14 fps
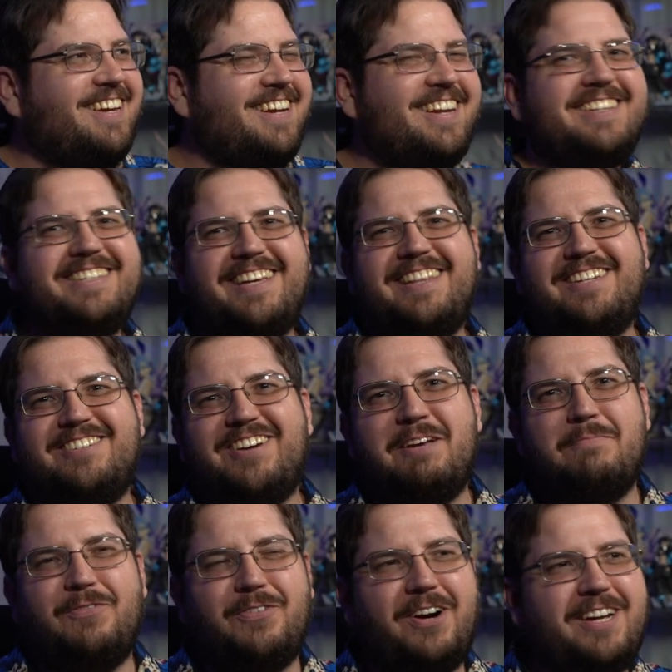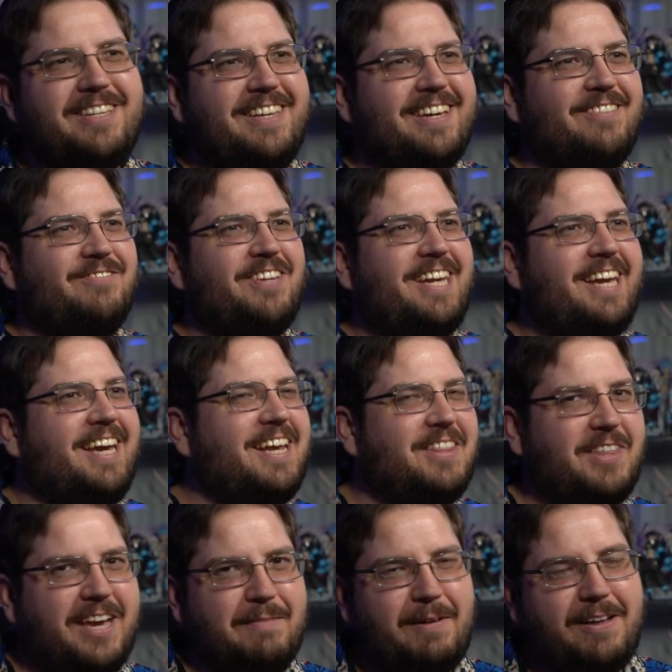need to see the trailer before I think of
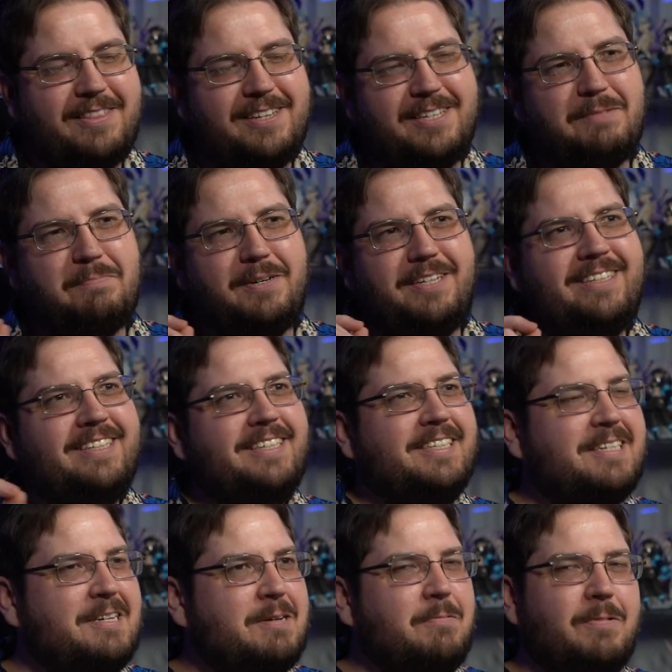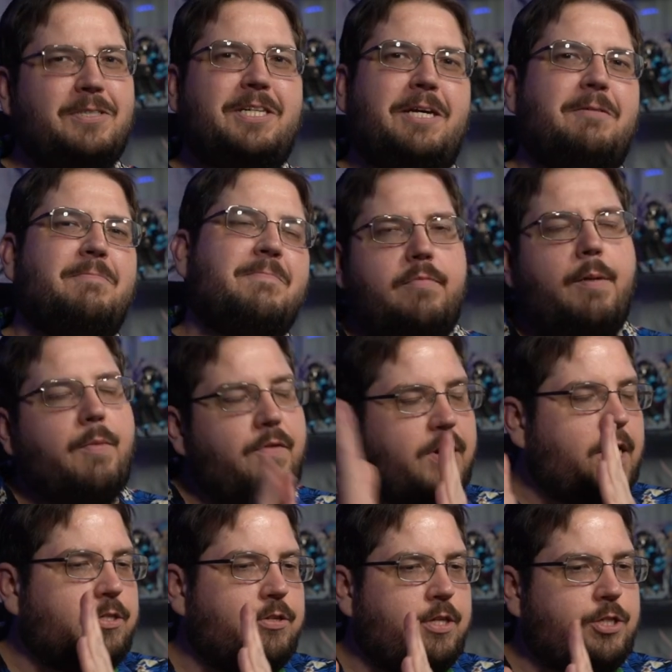anything about this. But we'll see. Now, moving
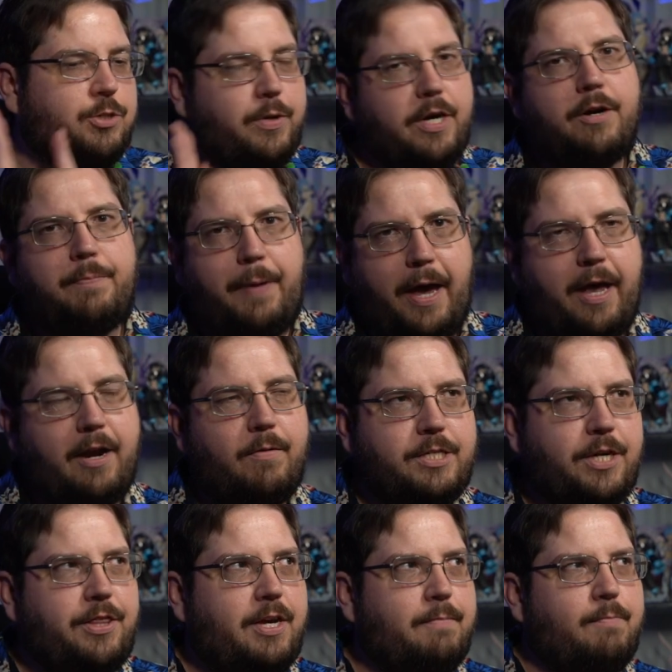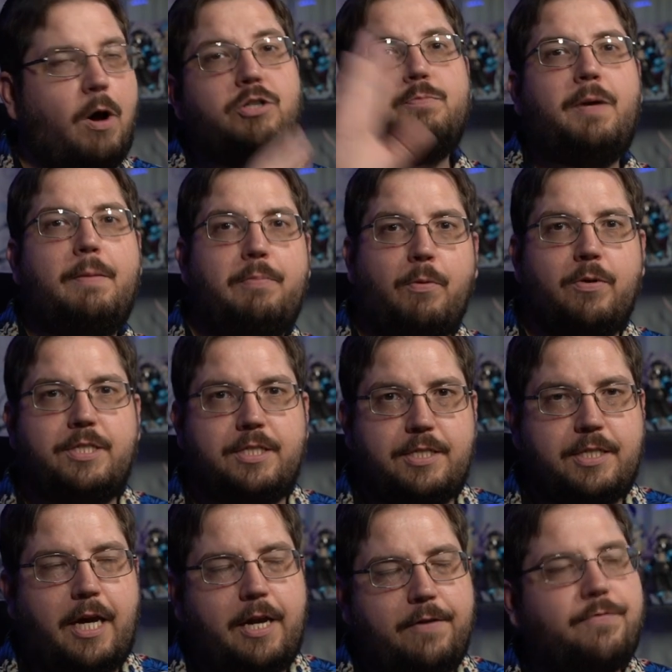on to the trigger panel, which I think most people were
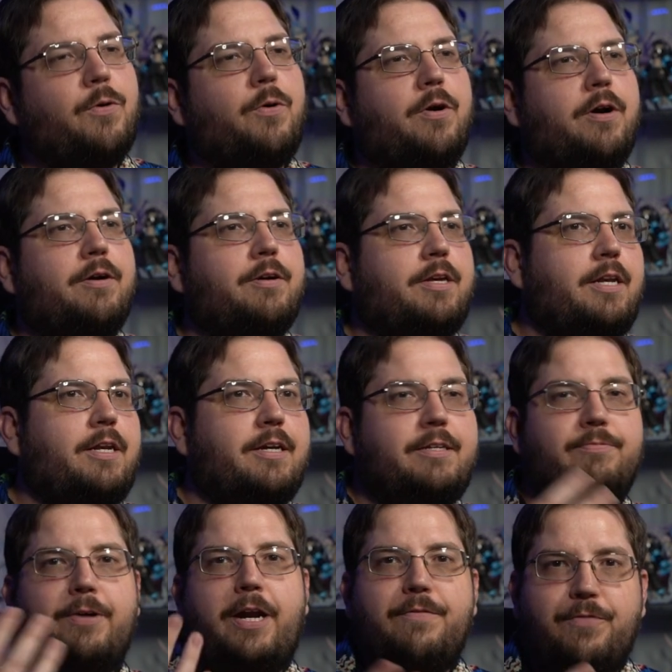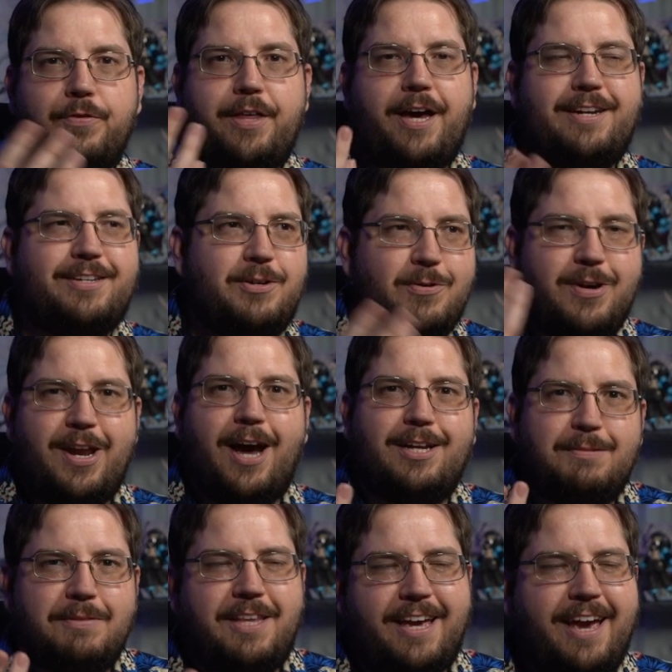excited for, getting ready for that new
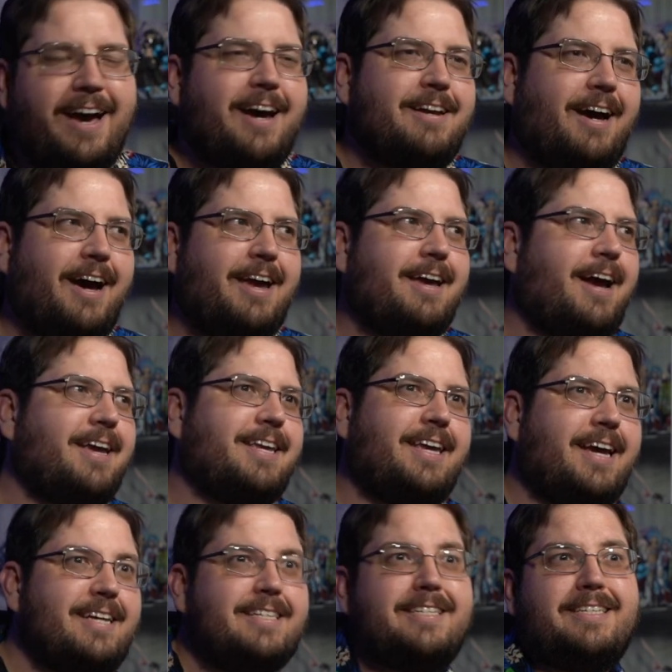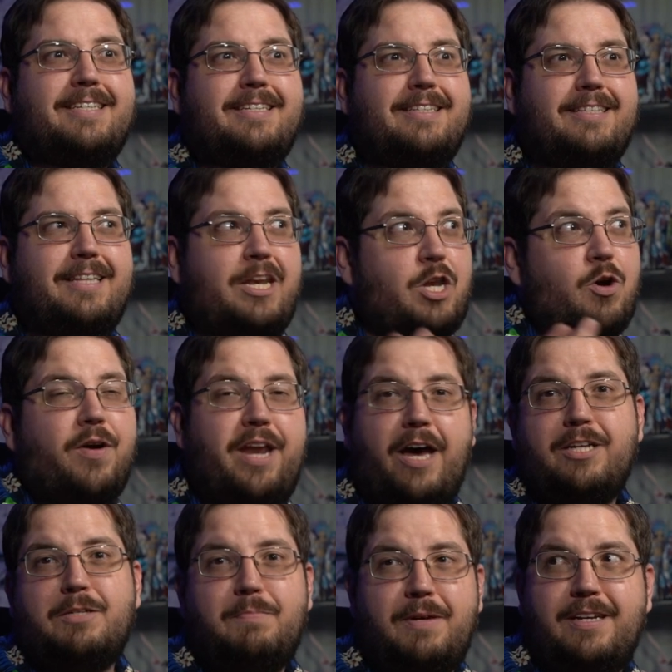announcement they had. I, I, guess the new
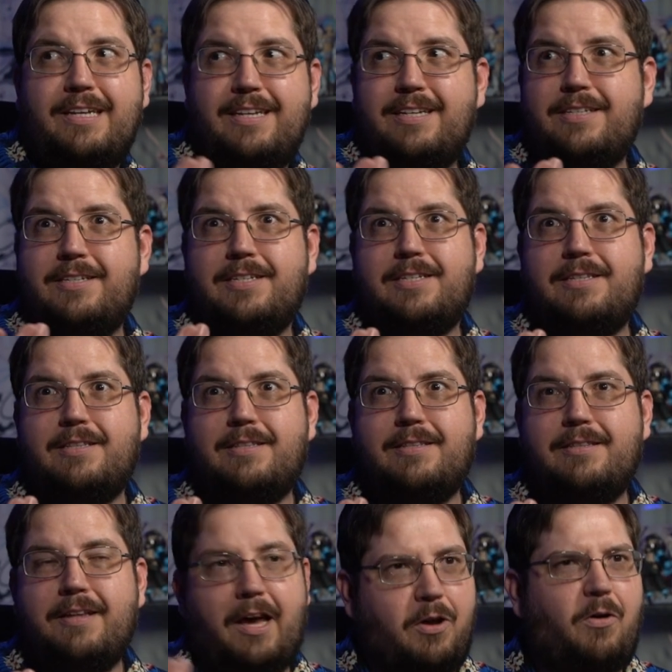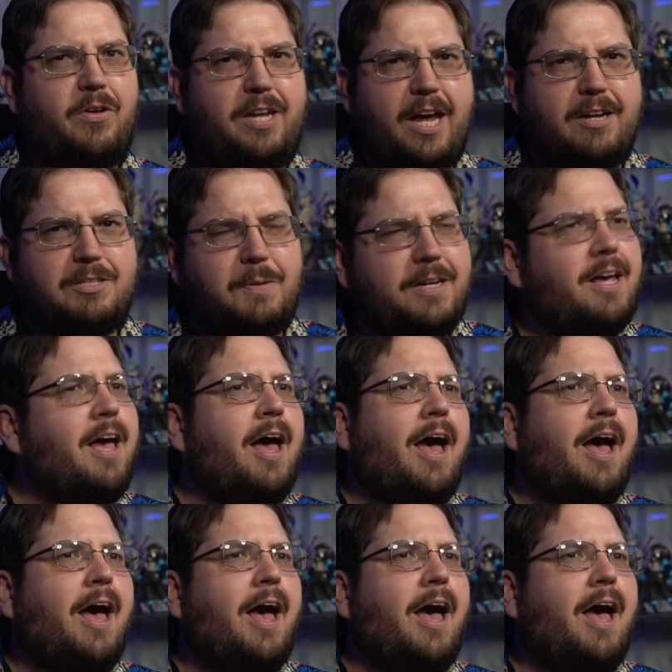announcement is an old announcement.